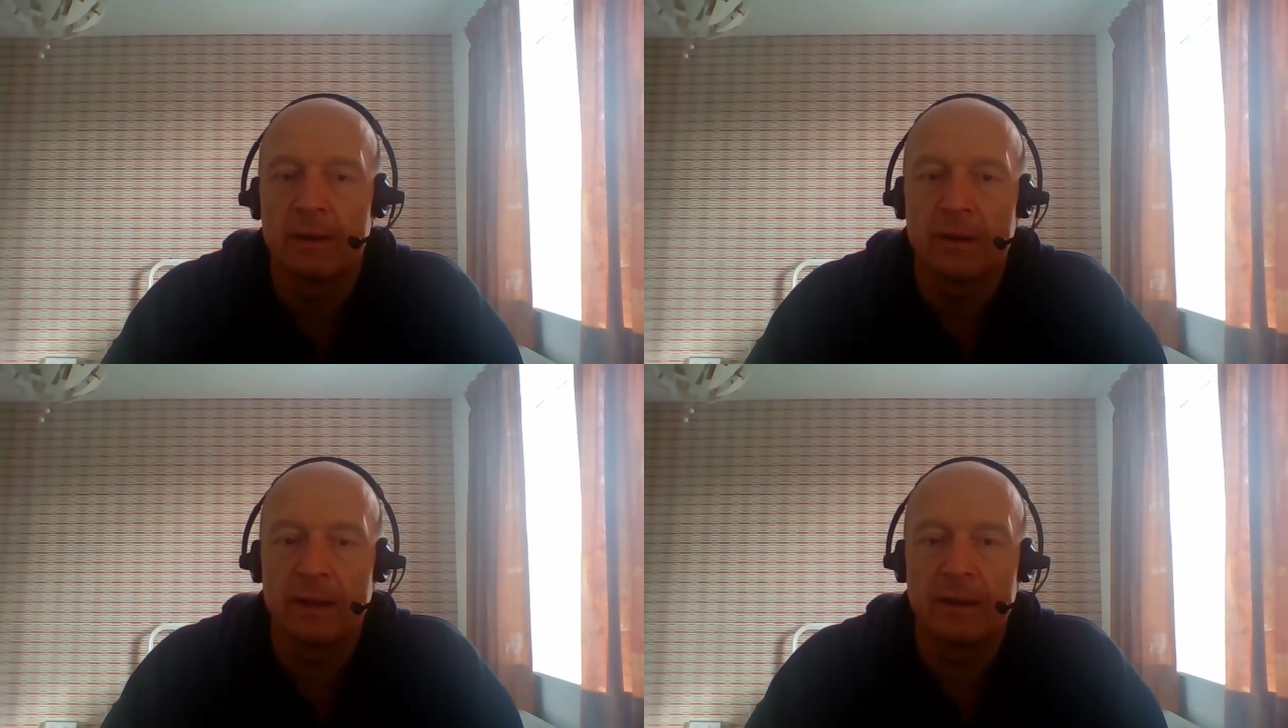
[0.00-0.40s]

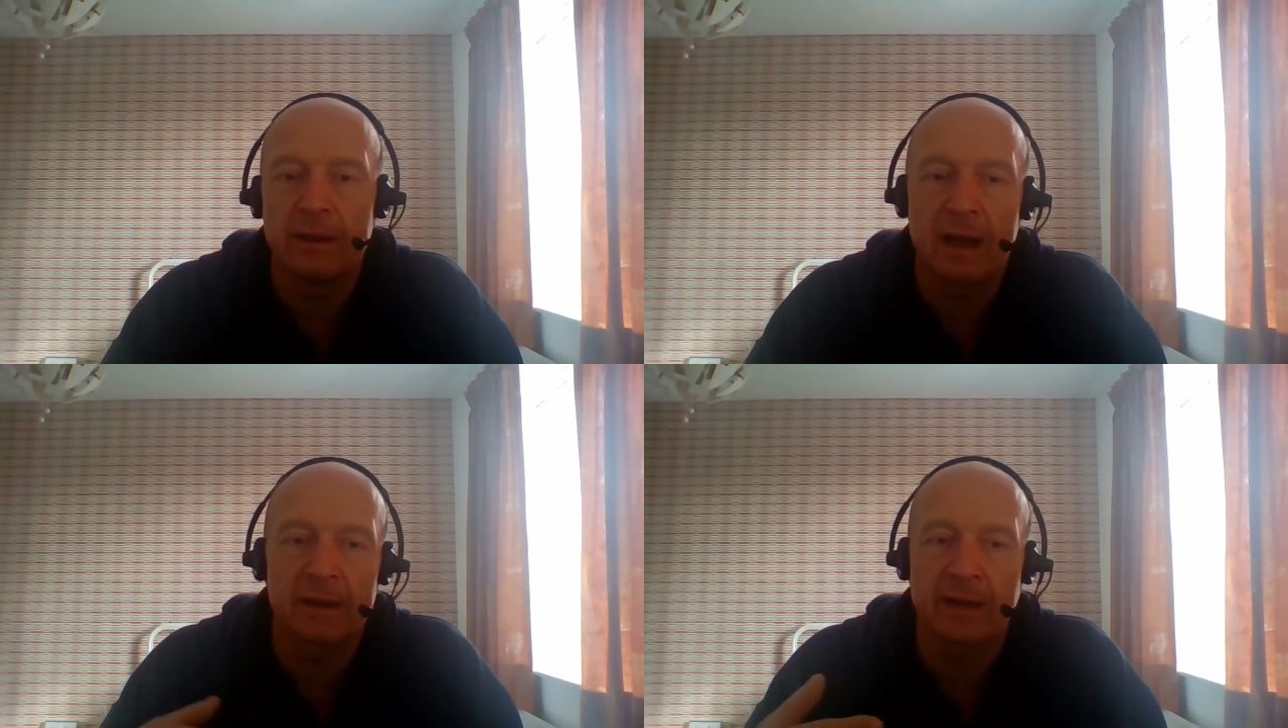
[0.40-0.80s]

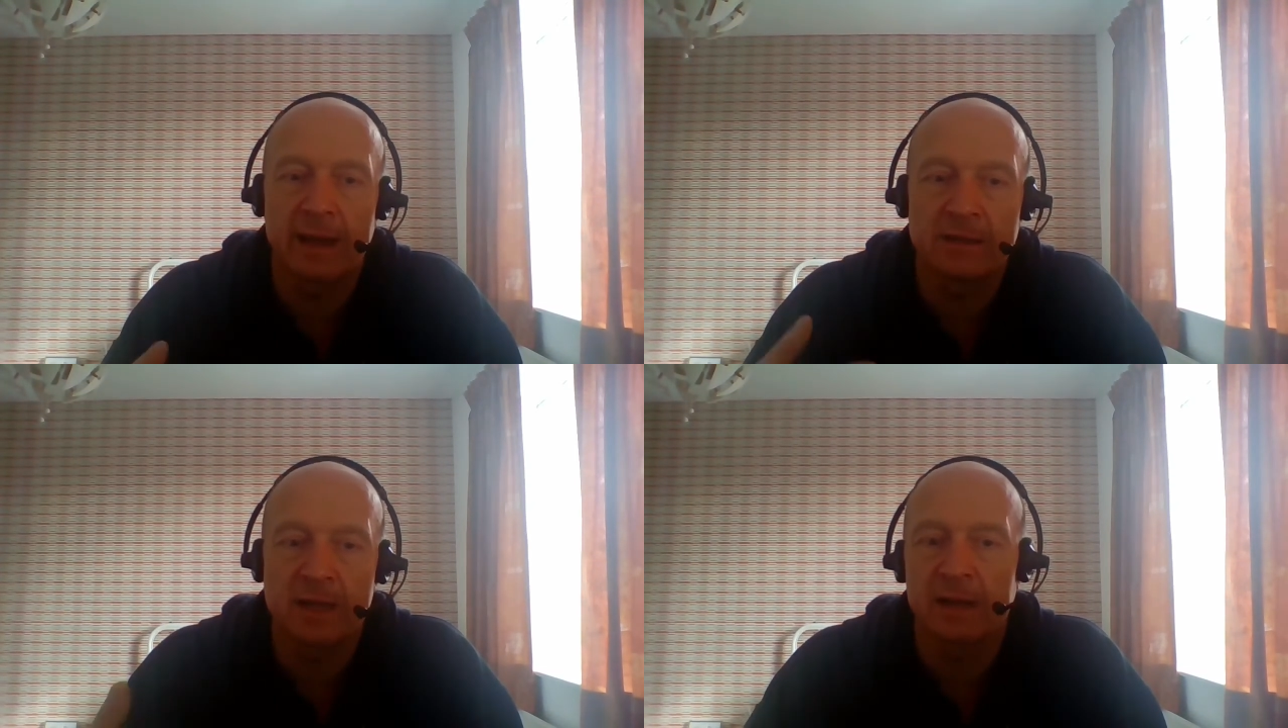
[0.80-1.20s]

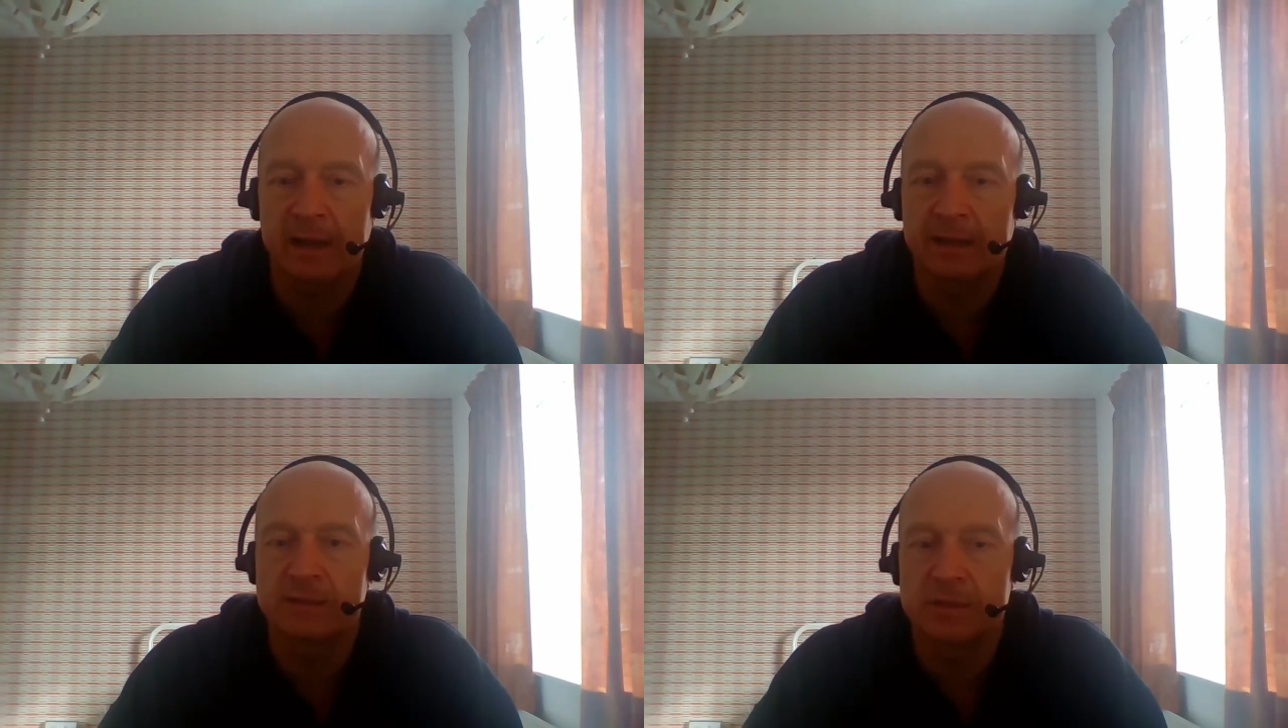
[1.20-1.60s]
is
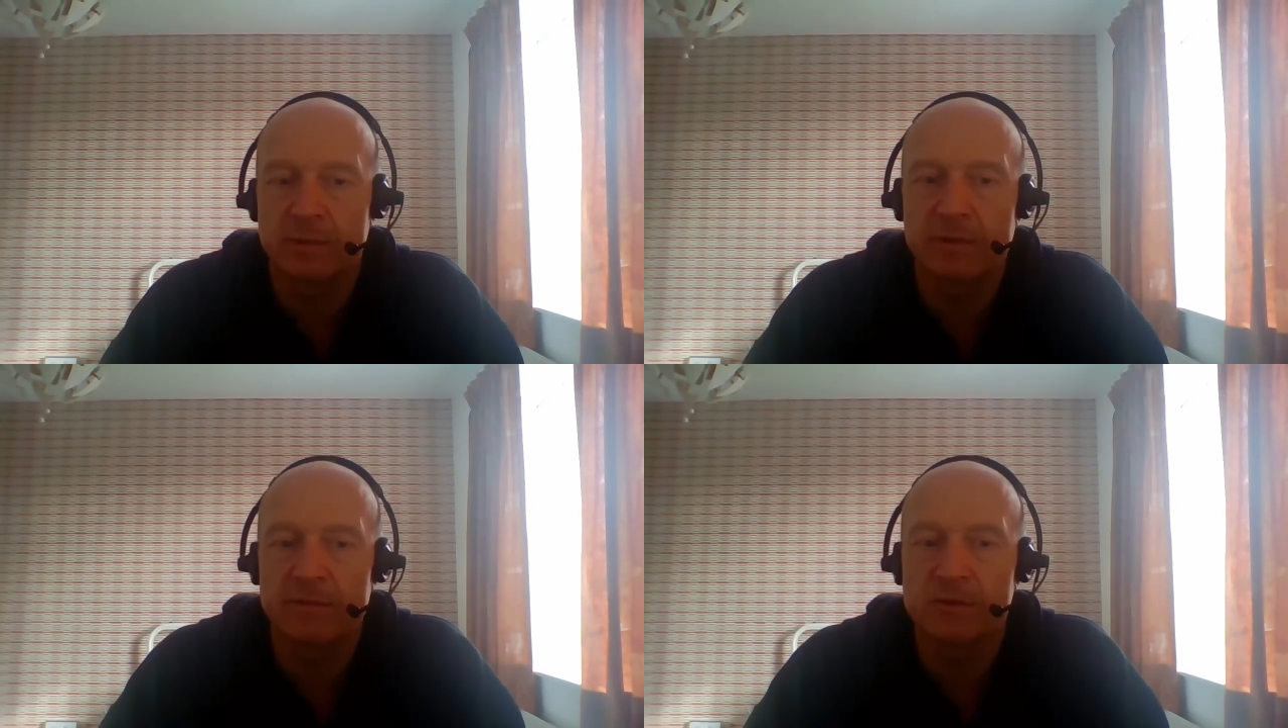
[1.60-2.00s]
allocated to
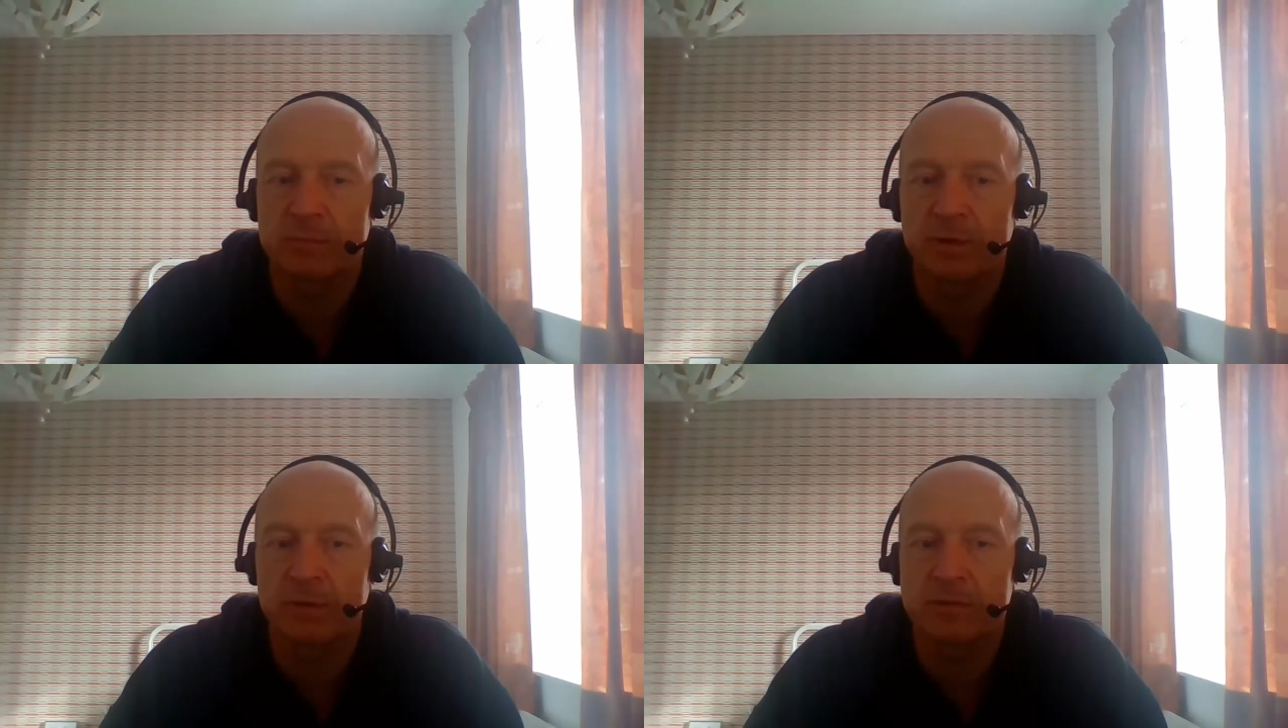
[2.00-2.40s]
individual
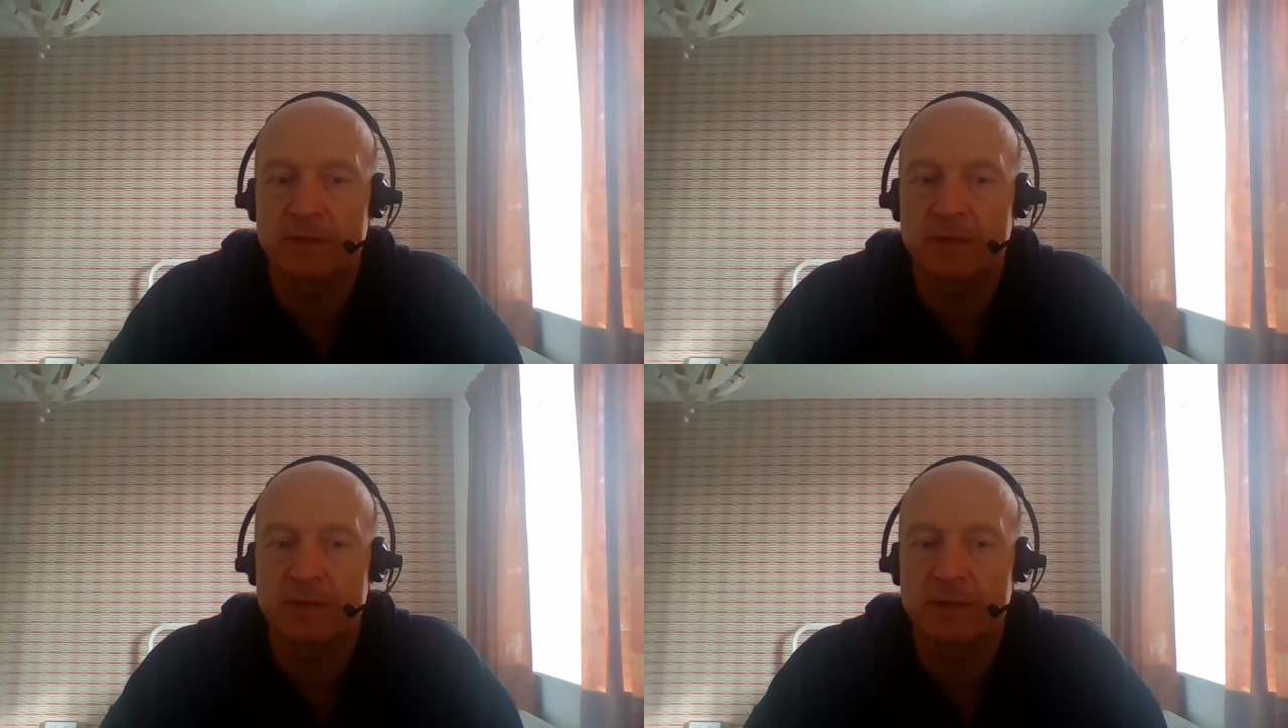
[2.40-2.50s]
products.